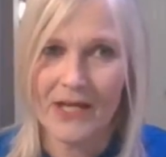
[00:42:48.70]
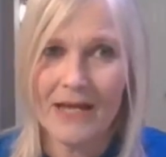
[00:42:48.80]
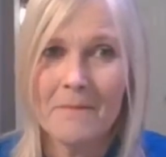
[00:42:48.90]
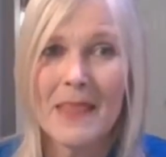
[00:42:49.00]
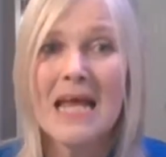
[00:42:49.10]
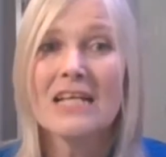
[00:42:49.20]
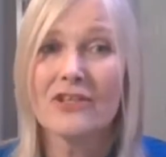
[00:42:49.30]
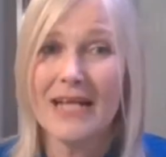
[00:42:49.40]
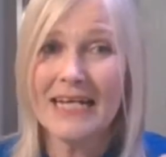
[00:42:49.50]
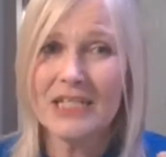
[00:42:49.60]
Okay,
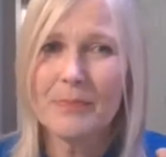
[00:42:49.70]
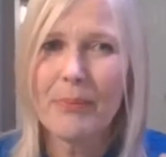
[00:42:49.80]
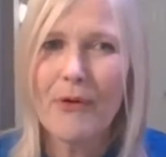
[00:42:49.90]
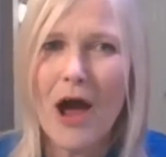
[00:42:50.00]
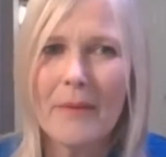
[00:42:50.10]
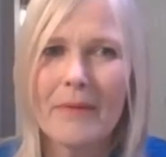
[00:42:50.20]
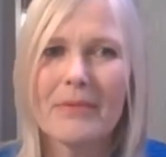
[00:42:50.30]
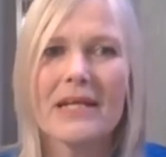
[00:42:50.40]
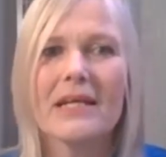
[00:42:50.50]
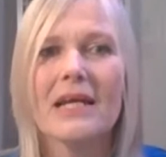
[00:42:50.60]
so that is
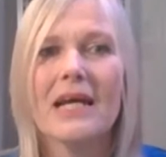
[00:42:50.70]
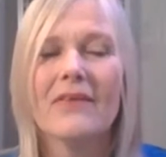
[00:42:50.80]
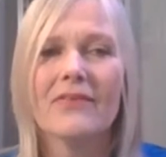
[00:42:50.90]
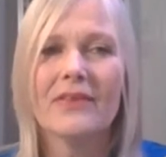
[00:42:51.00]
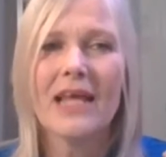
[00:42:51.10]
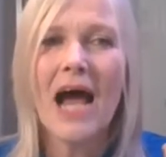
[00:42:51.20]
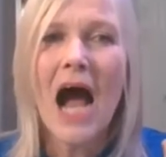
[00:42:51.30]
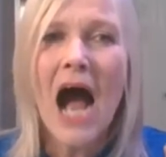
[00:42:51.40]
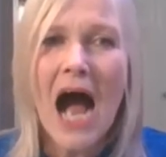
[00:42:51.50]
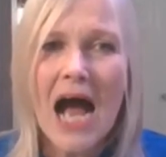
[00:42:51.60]
probably the
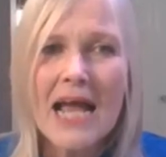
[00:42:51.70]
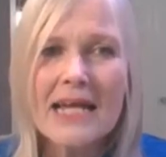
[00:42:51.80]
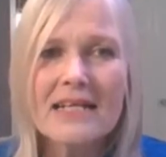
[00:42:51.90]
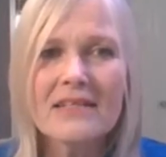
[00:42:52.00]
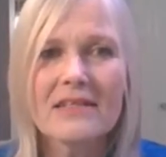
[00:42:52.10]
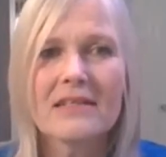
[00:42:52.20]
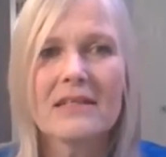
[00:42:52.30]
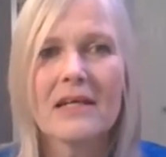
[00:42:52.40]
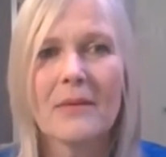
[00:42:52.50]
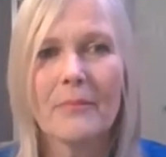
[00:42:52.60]
highest
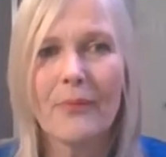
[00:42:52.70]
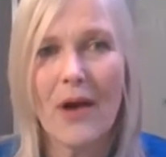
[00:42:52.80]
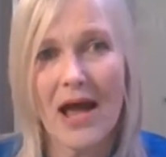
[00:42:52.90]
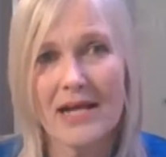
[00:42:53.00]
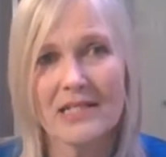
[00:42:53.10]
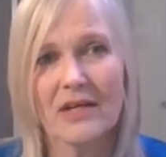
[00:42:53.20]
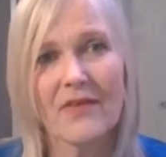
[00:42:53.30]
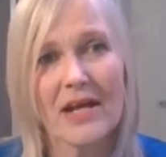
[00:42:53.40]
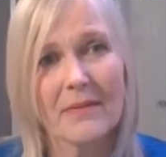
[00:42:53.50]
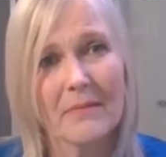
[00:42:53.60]
price
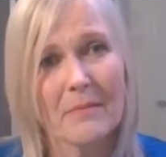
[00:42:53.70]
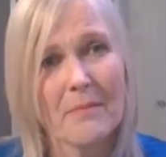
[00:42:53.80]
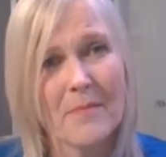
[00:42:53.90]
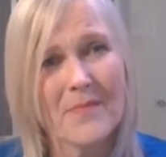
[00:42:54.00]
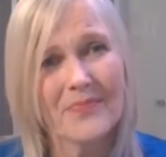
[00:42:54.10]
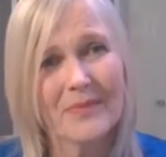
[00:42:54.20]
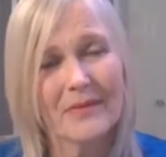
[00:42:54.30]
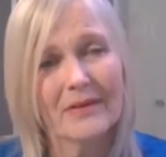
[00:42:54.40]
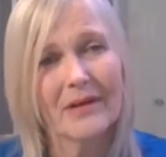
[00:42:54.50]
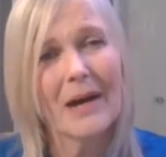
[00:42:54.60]
of
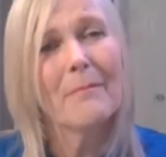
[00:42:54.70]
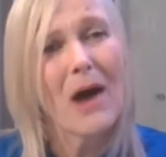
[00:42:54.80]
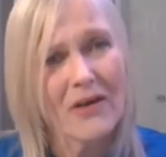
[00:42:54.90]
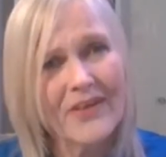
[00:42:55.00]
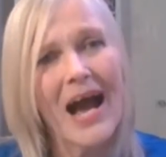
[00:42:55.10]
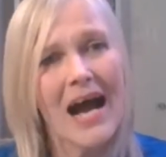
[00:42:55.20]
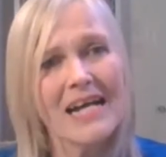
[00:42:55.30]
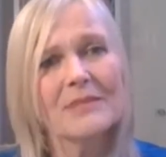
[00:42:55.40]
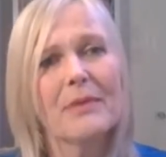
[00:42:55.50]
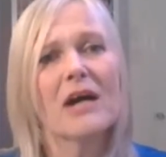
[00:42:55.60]
among the
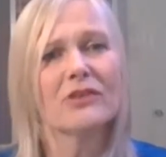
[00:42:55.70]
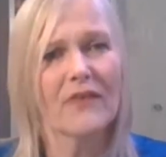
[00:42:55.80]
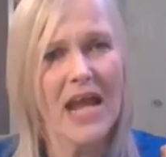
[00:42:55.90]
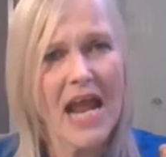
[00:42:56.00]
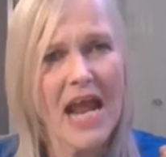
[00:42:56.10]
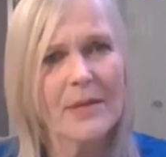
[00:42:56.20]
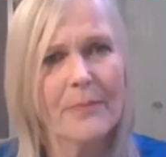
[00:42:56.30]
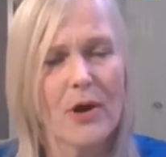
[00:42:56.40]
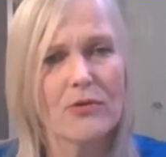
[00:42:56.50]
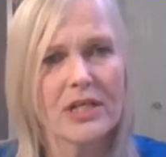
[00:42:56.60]
highest price of any
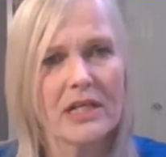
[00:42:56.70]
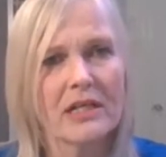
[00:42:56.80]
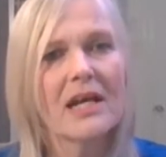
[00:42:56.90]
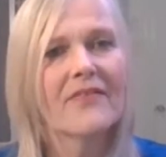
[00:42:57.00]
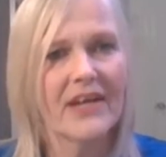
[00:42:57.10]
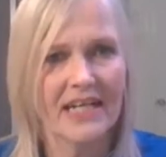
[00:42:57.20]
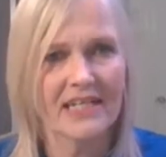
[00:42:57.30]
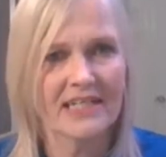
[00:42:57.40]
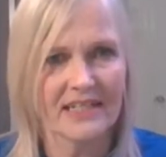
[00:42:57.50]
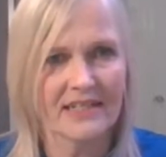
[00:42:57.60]
protein that
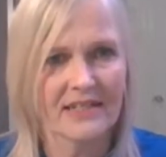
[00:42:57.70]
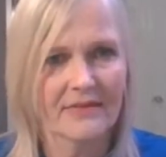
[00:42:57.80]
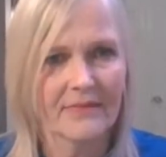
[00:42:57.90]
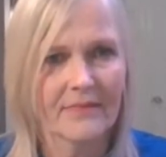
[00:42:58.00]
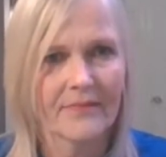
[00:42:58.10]
exists.